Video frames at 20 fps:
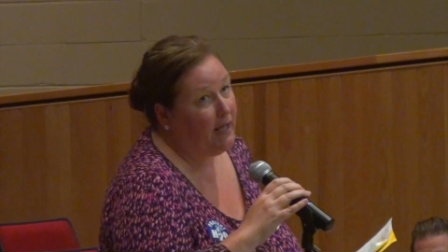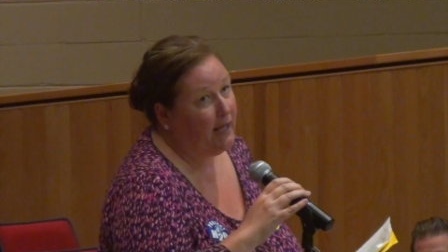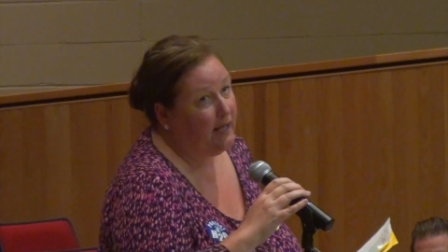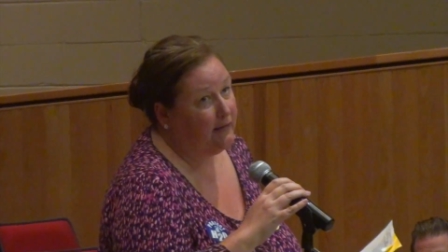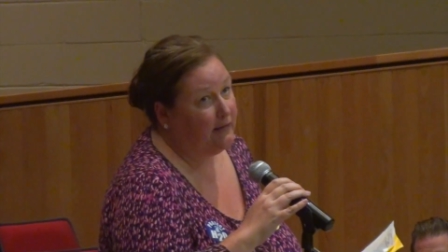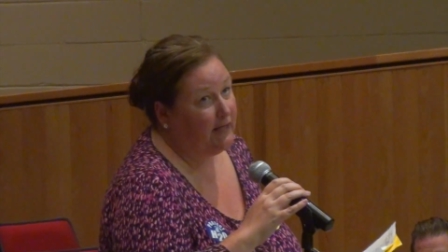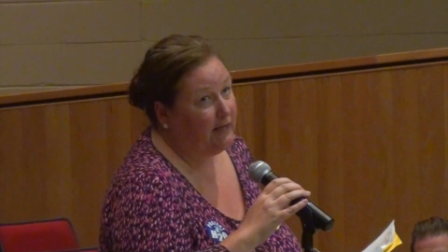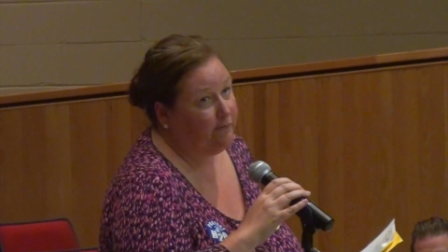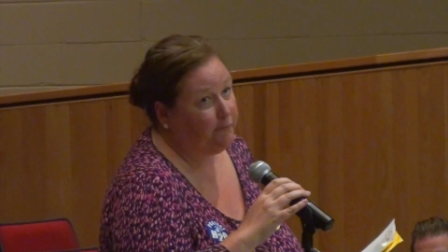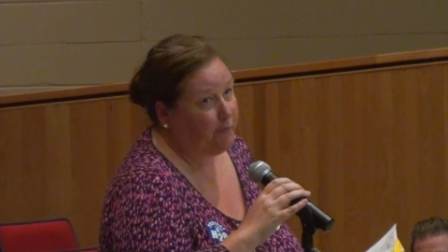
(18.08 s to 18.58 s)

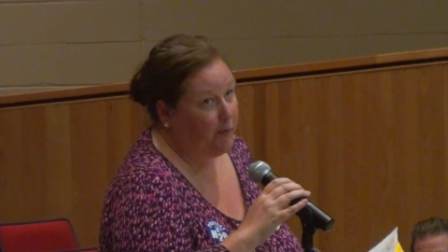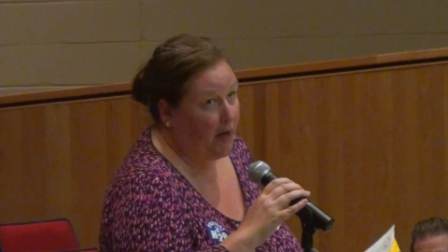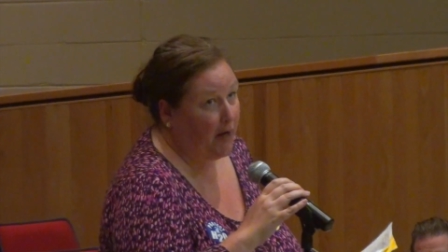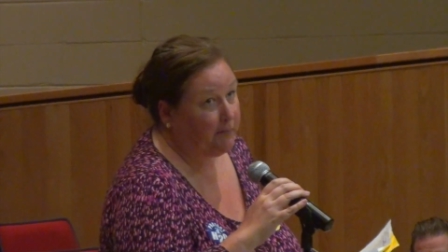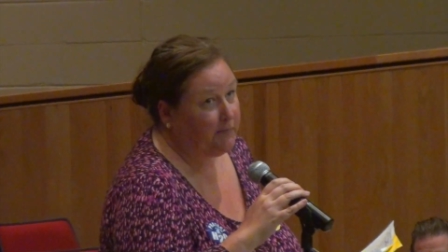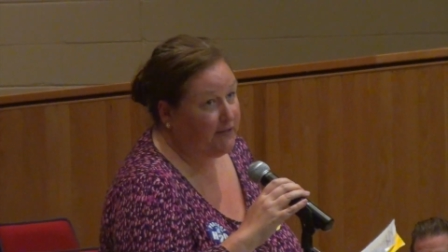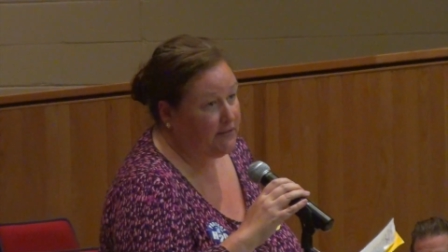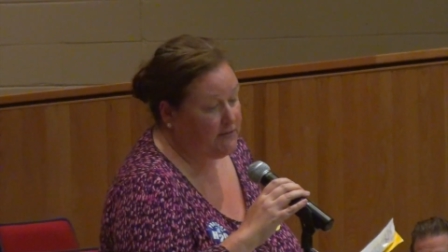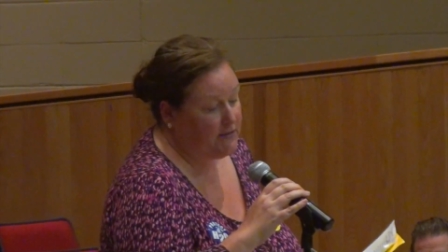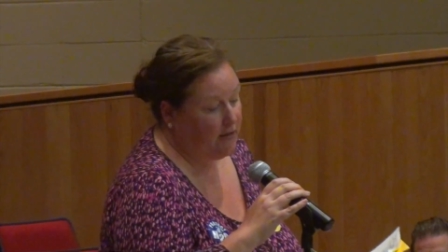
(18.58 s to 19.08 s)
And they've
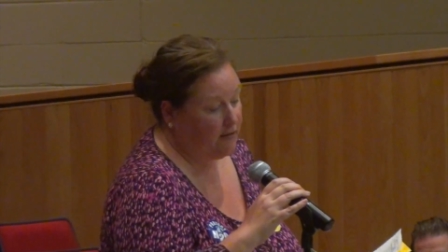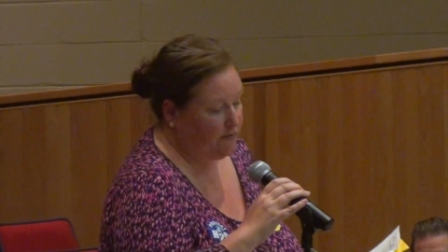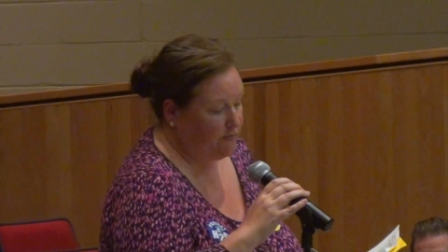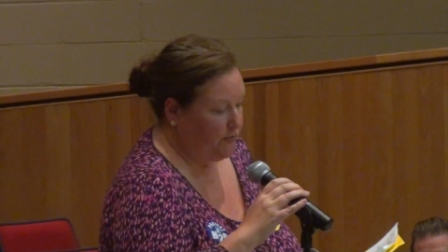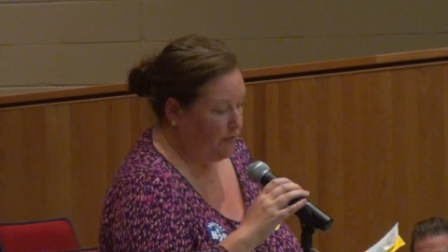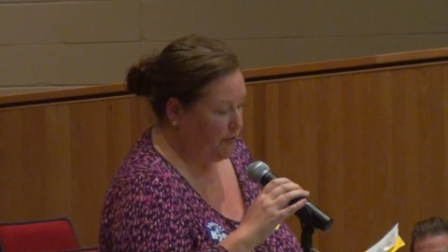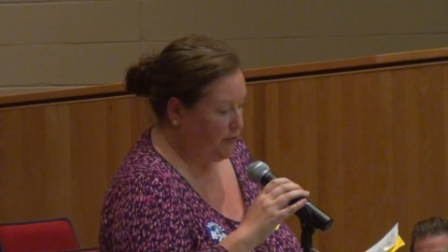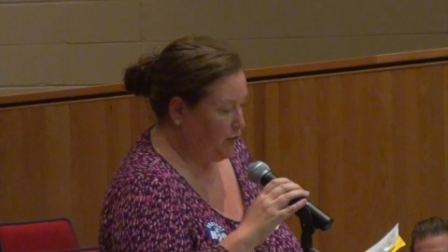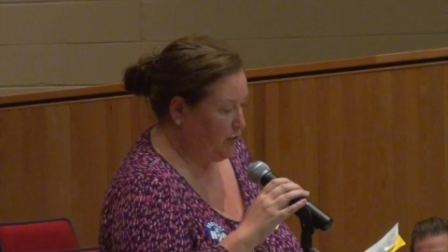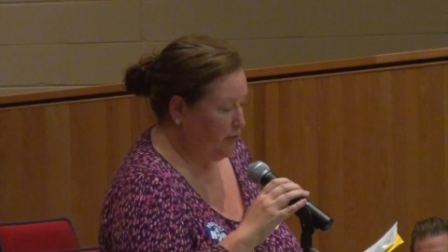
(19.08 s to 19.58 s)
probably
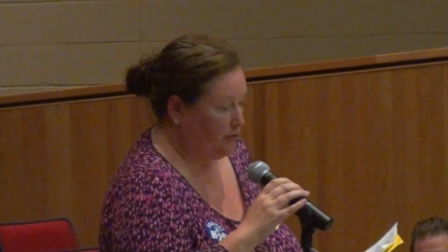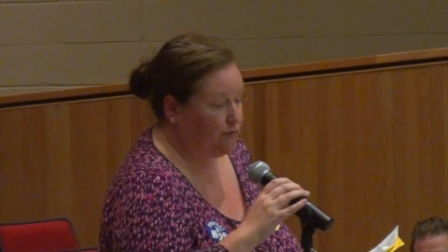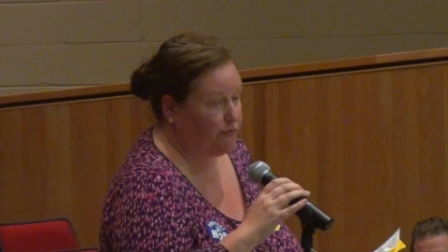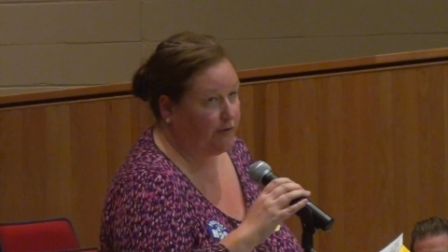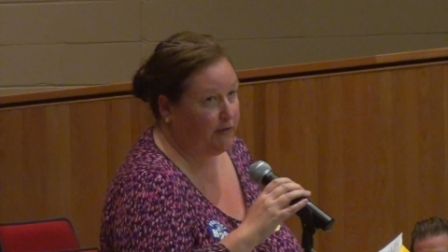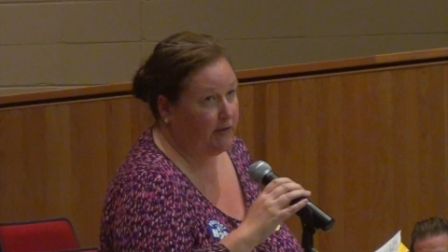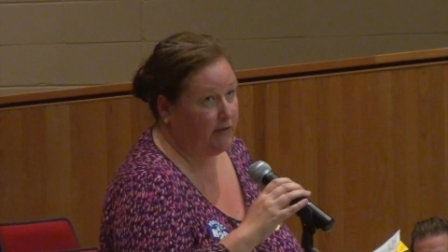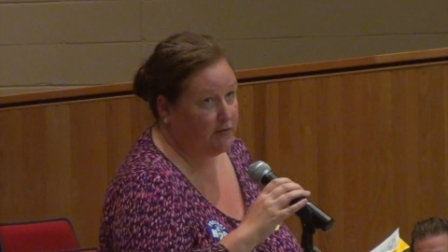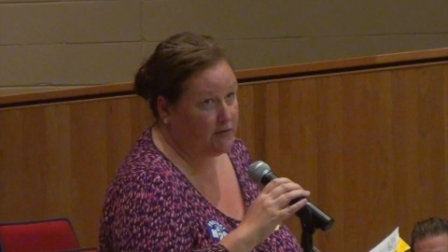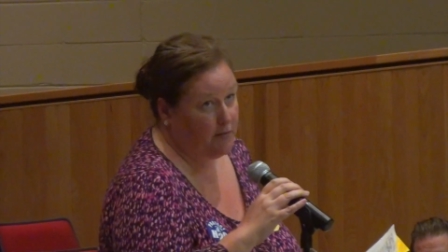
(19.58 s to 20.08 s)
tucked their
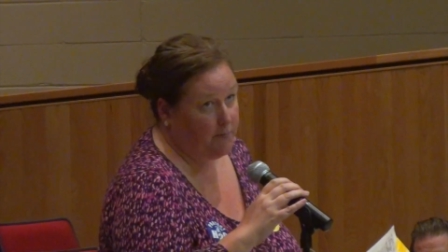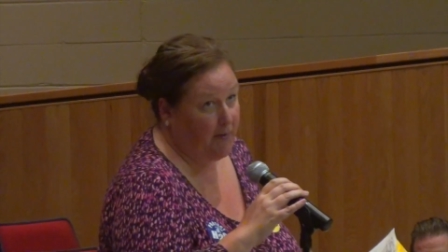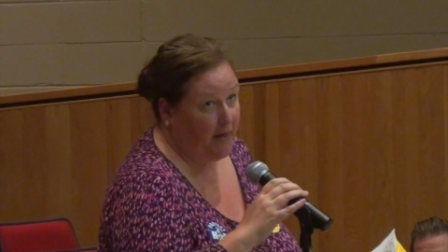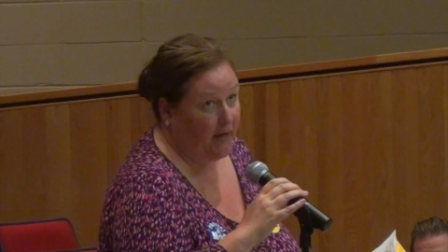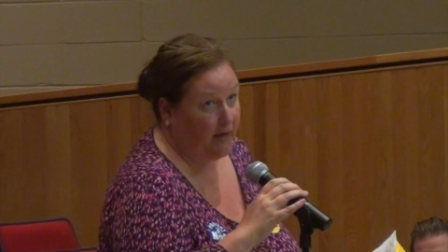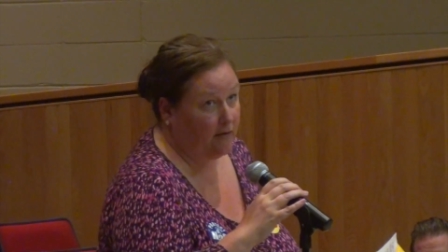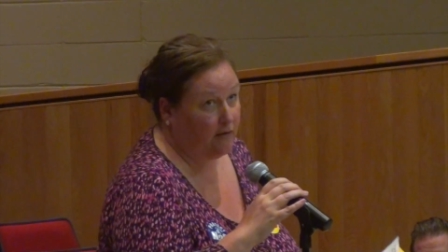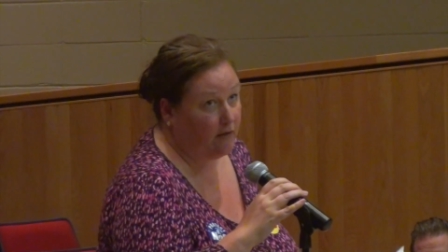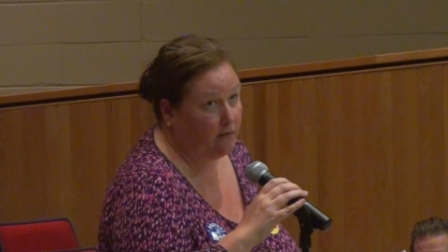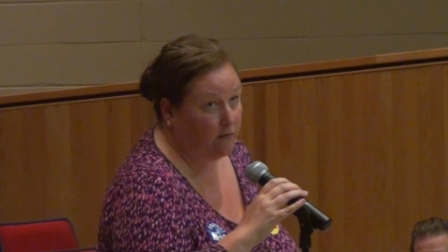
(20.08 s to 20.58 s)
children into
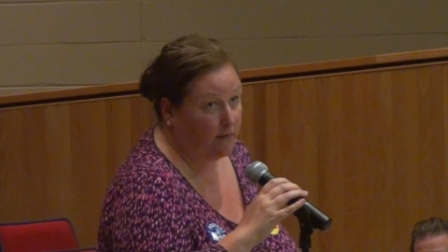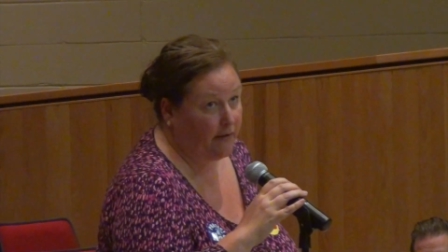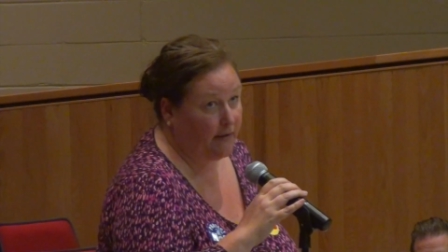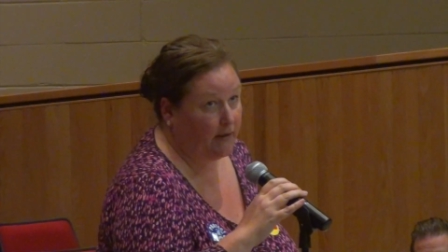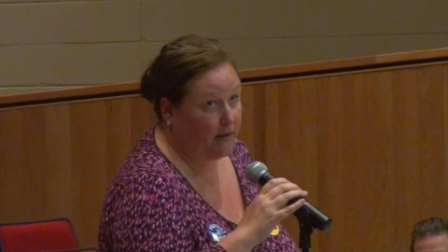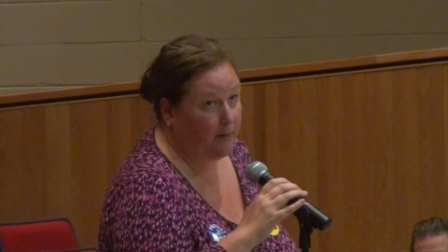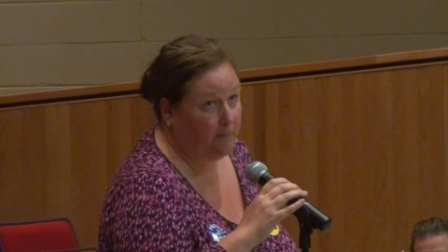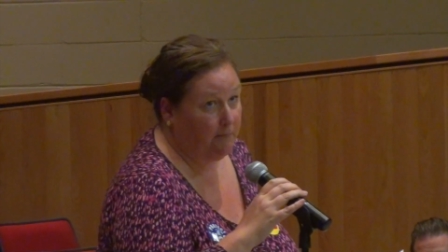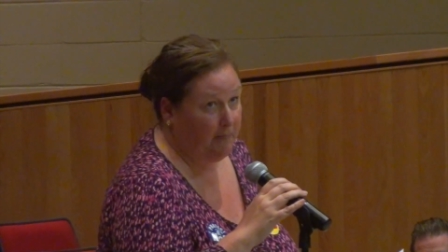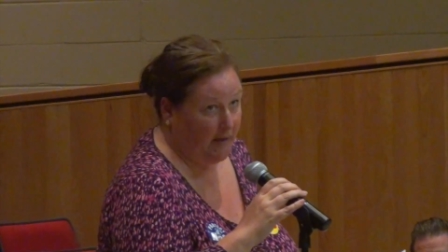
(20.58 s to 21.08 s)
bed,
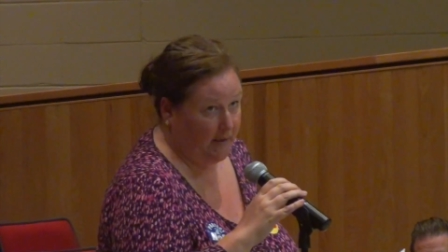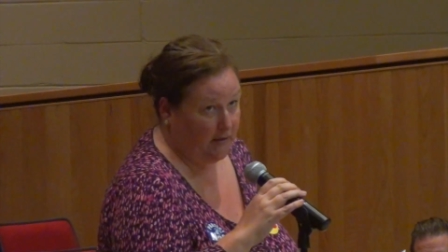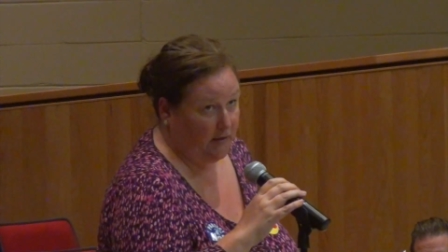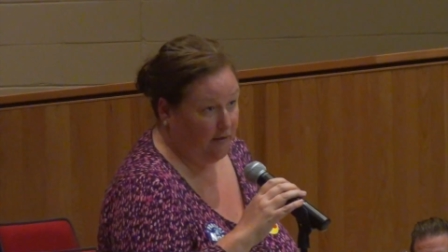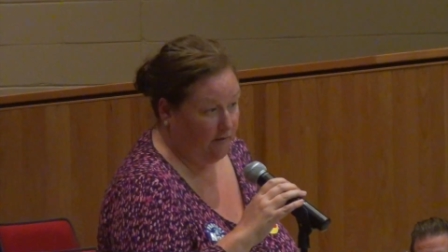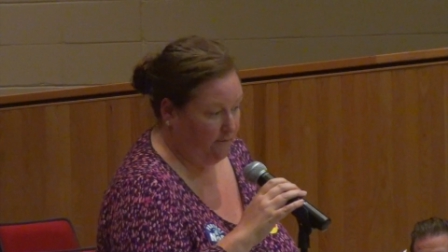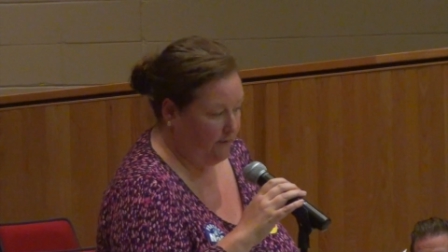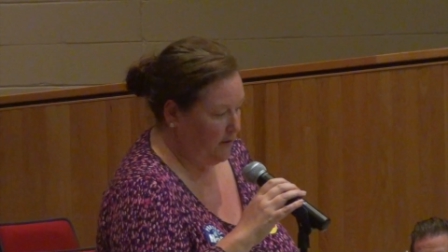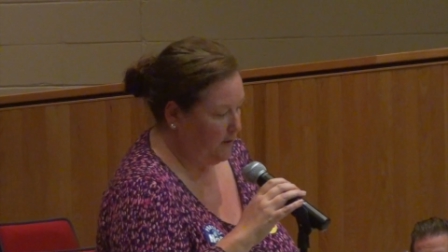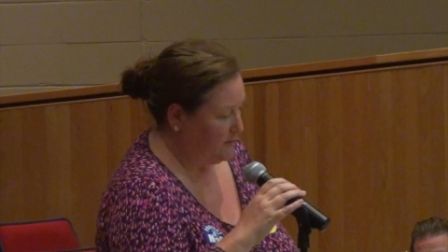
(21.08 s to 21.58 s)
unlike
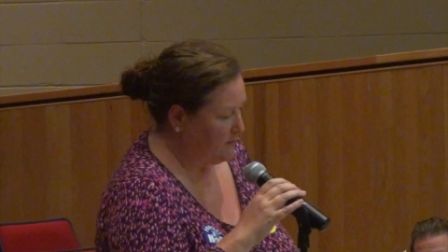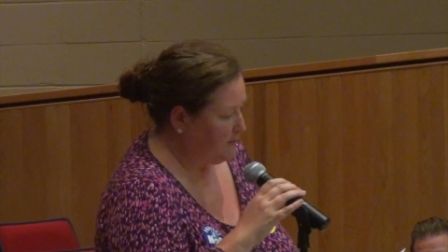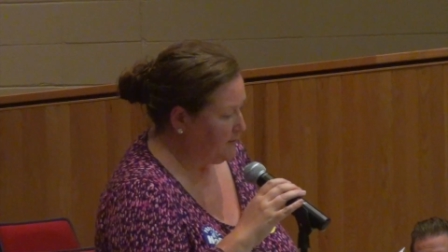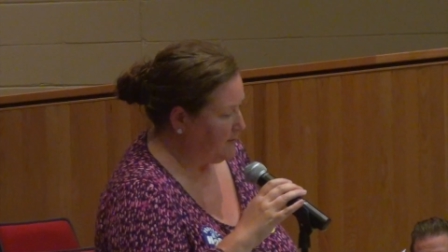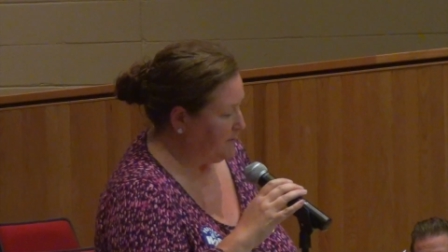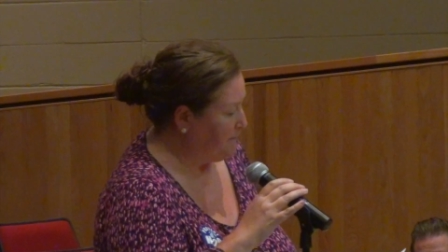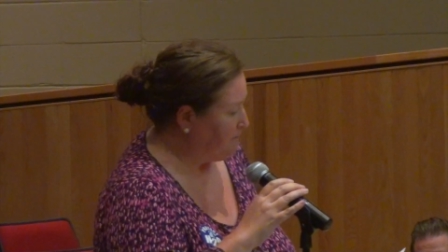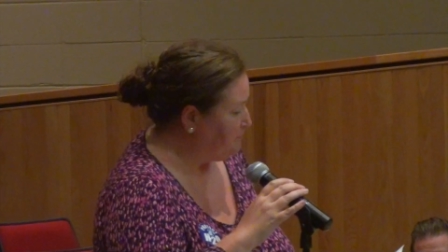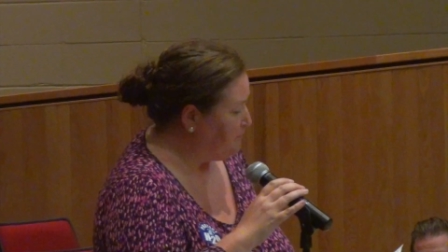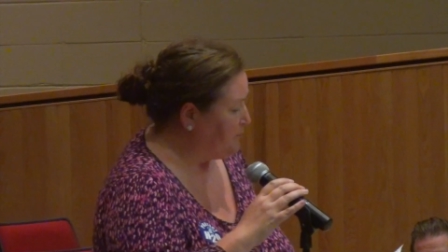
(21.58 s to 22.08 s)
many of
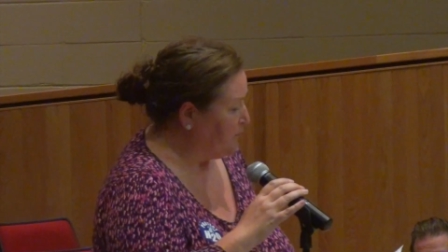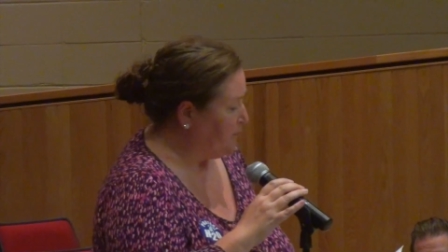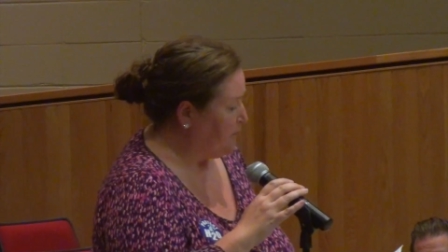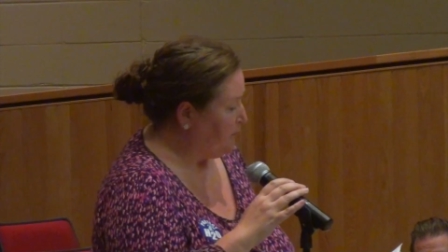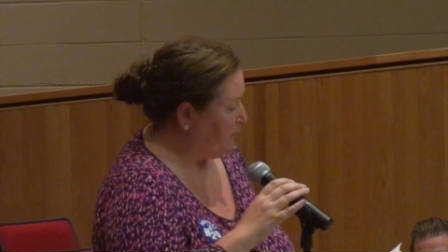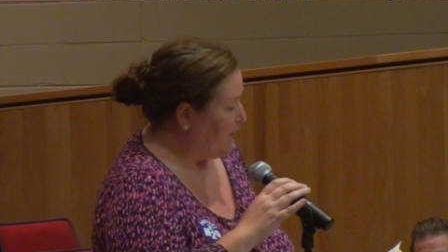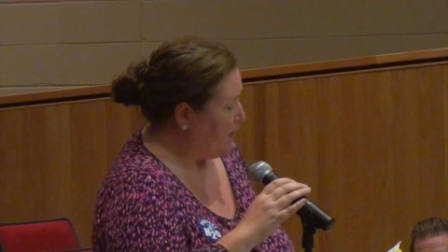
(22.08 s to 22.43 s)
us. Right.